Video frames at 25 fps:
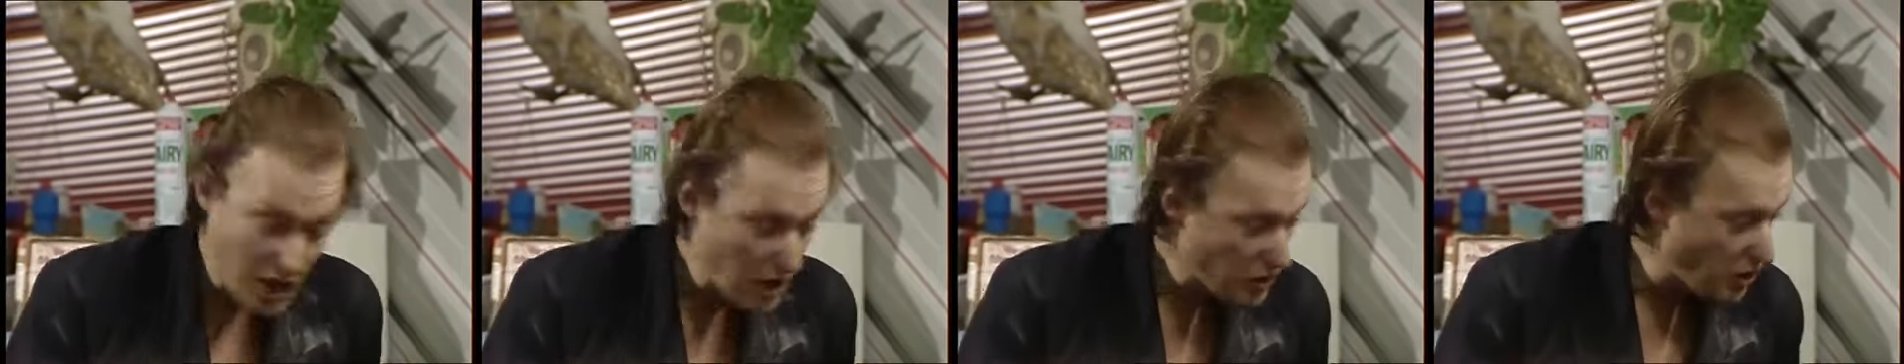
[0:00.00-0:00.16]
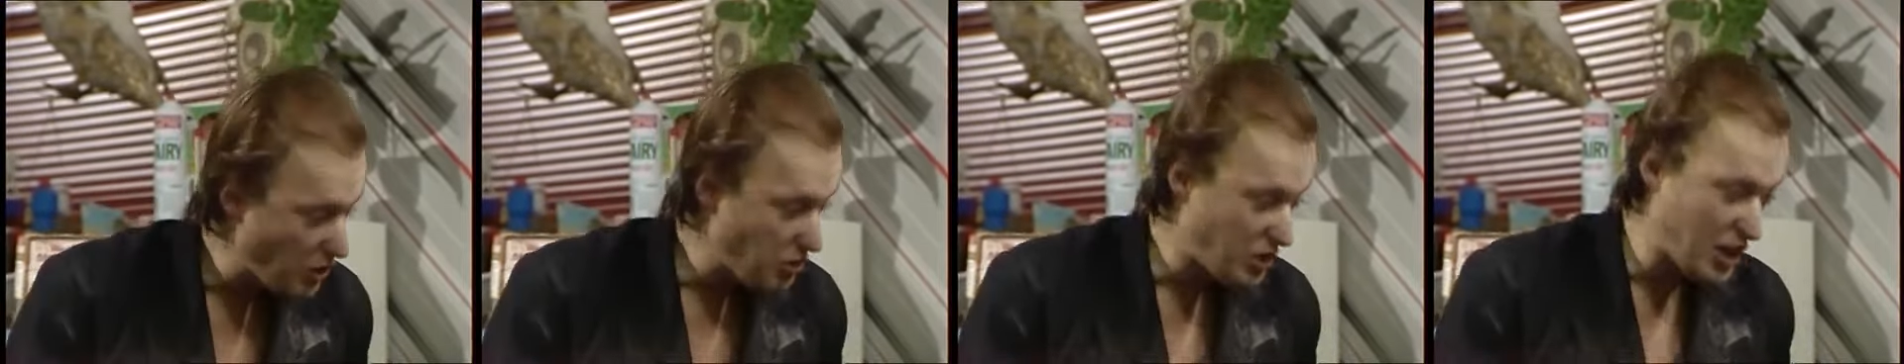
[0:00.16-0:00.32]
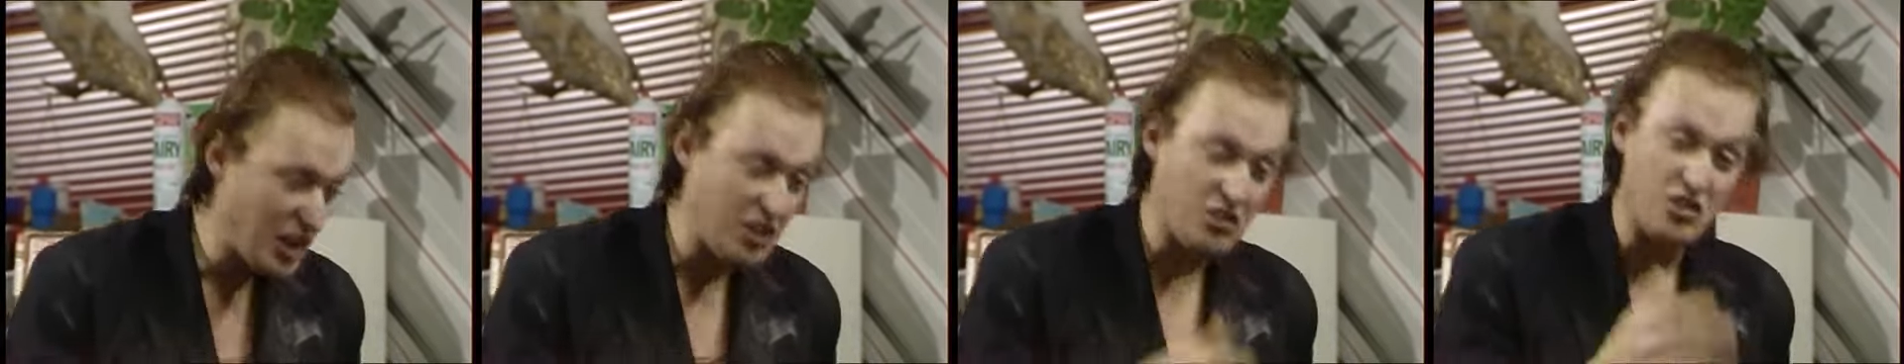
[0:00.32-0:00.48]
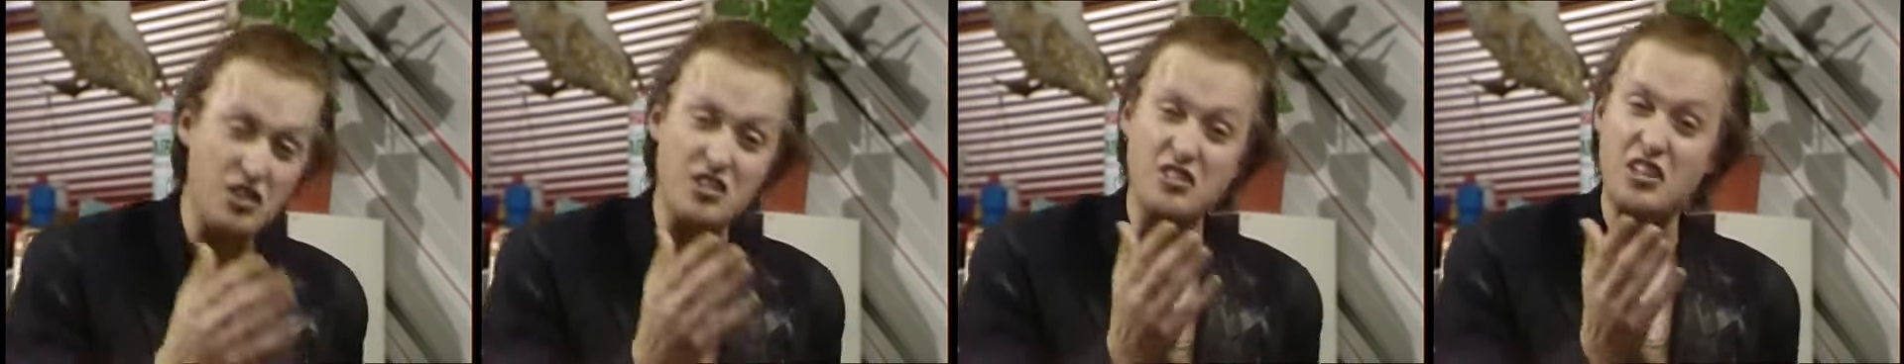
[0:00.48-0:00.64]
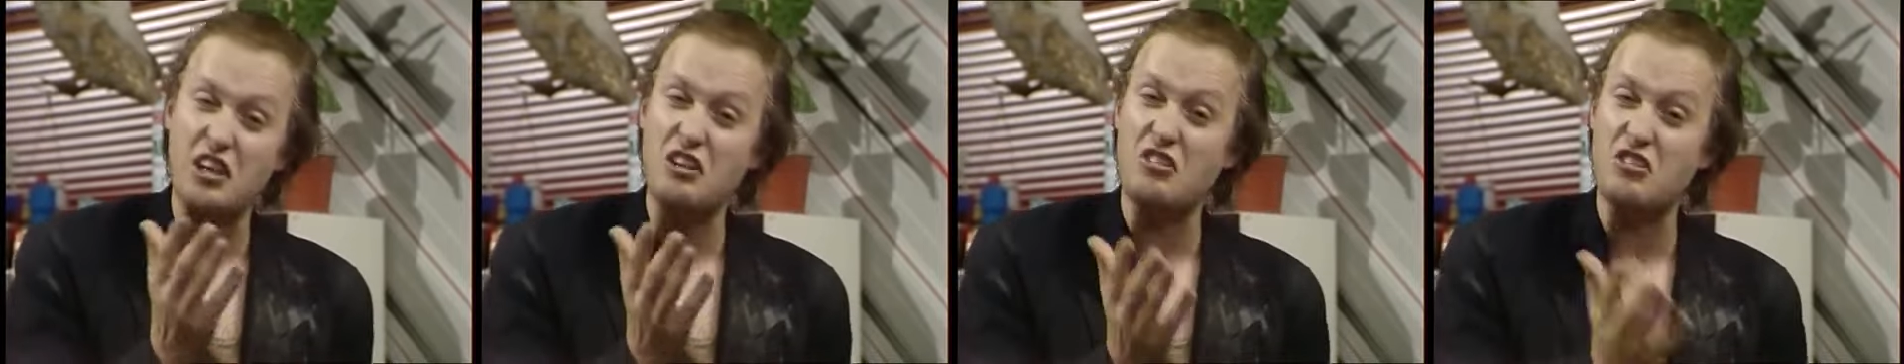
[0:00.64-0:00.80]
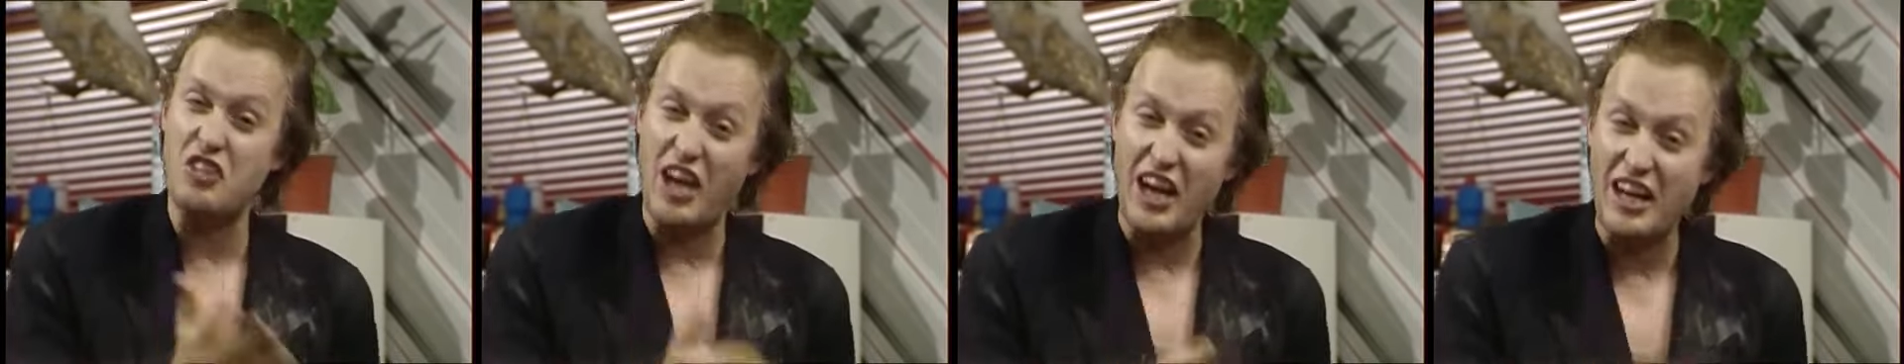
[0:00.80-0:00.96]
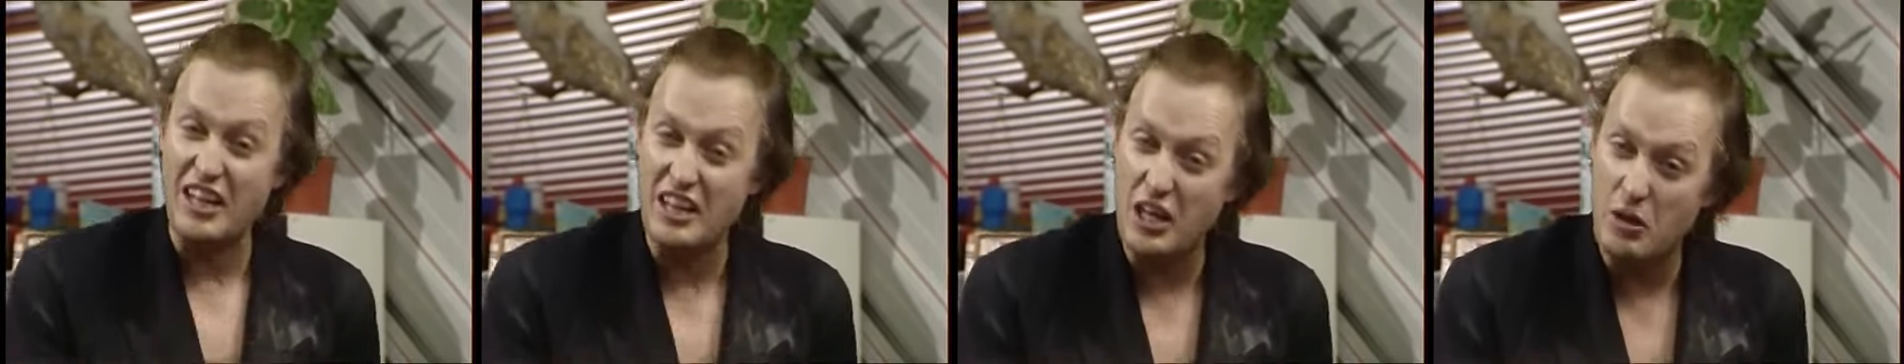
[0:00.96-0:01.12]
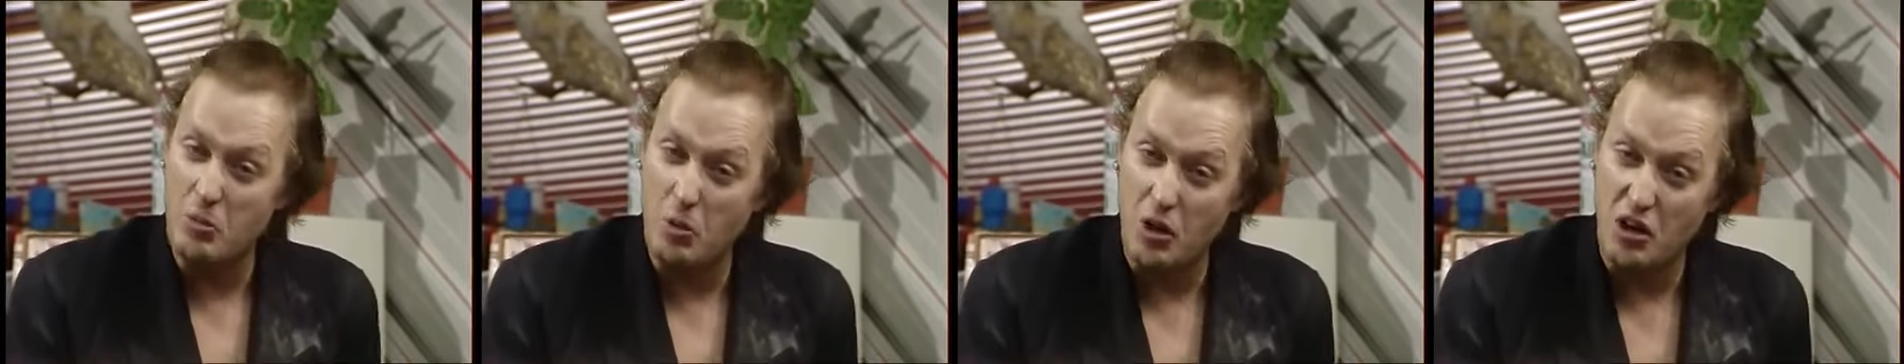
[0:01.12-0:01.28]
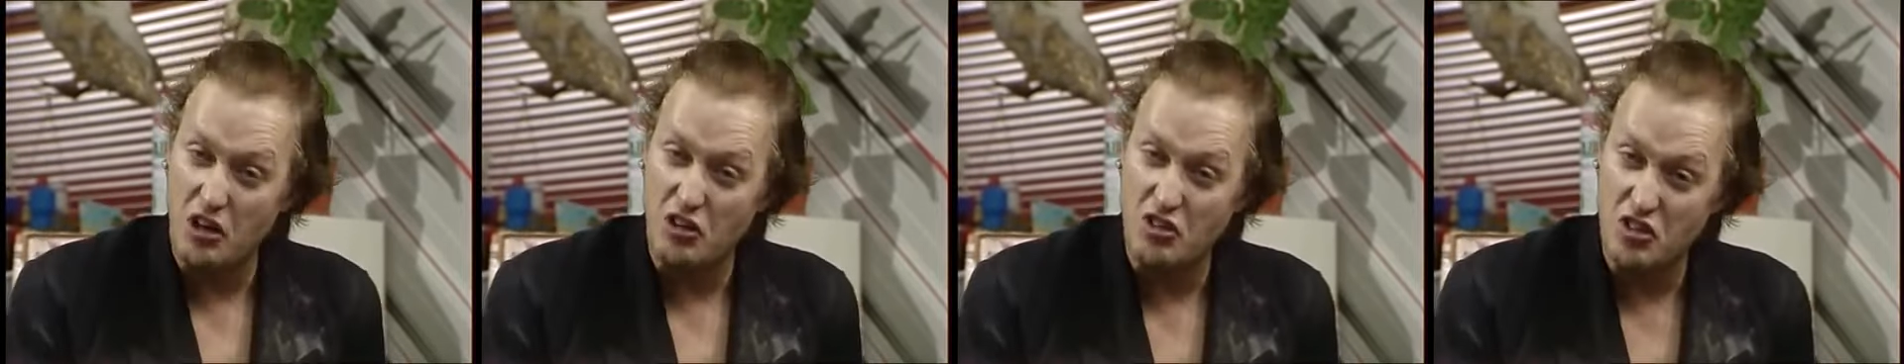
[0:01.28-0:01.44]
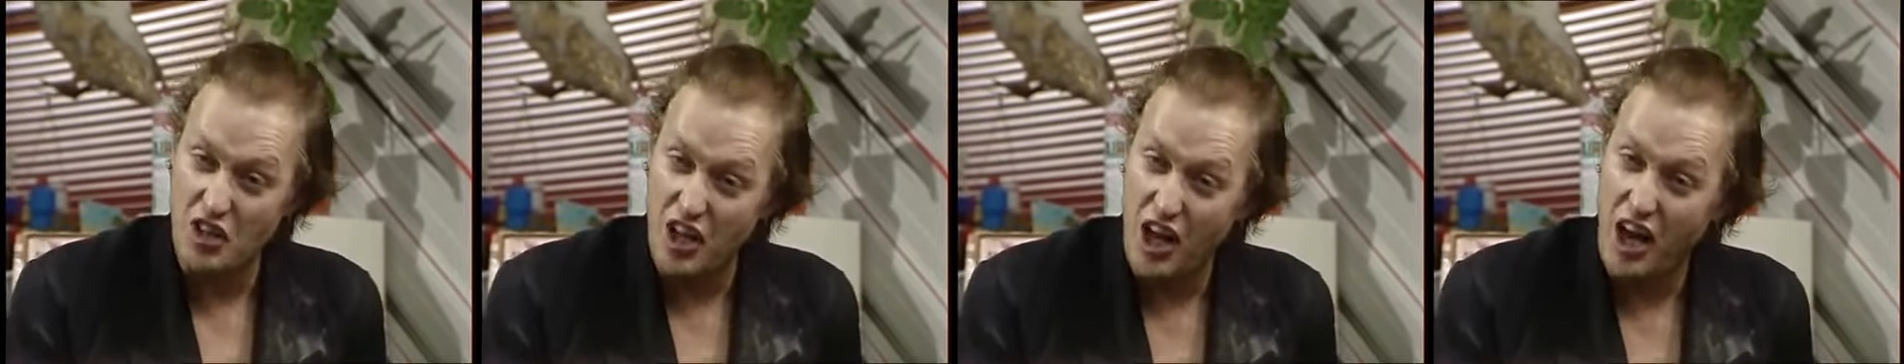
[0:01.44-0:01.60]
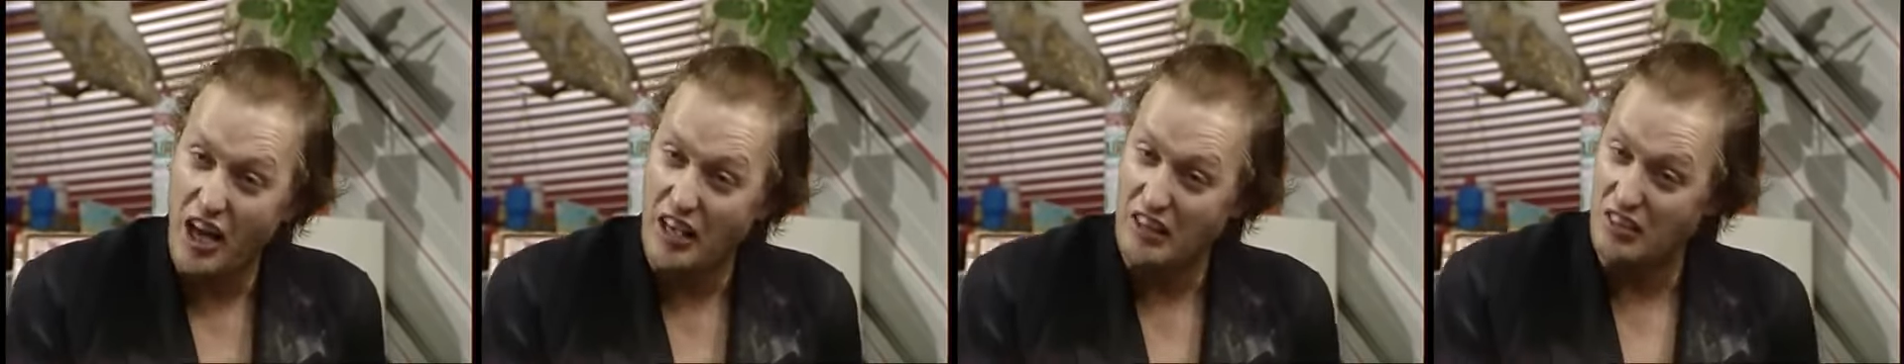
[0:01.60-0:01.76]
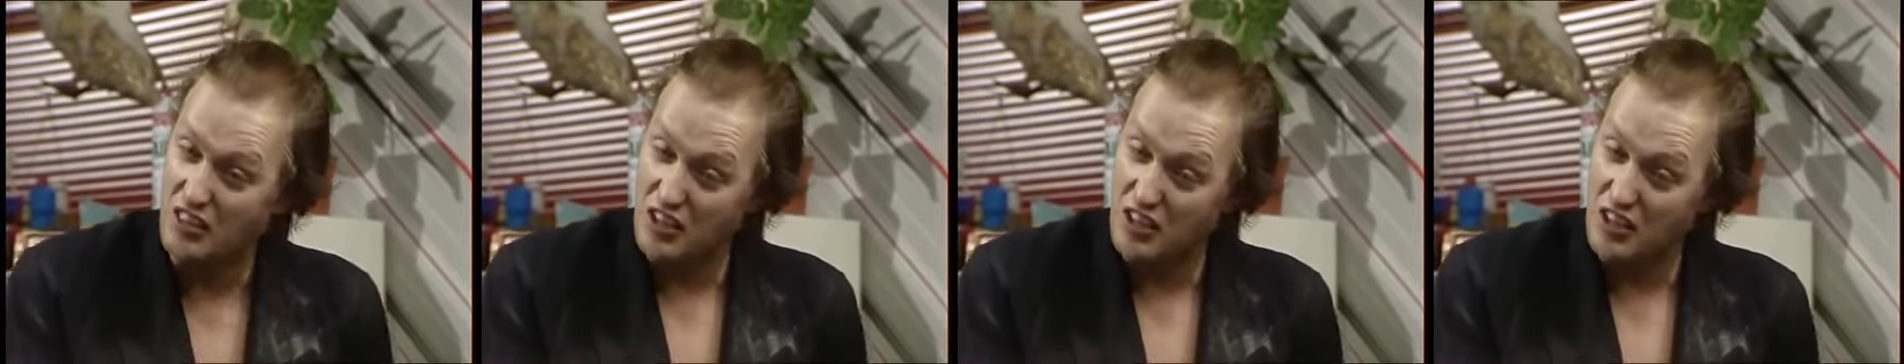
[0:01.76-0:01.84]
that this is exactly what it's like,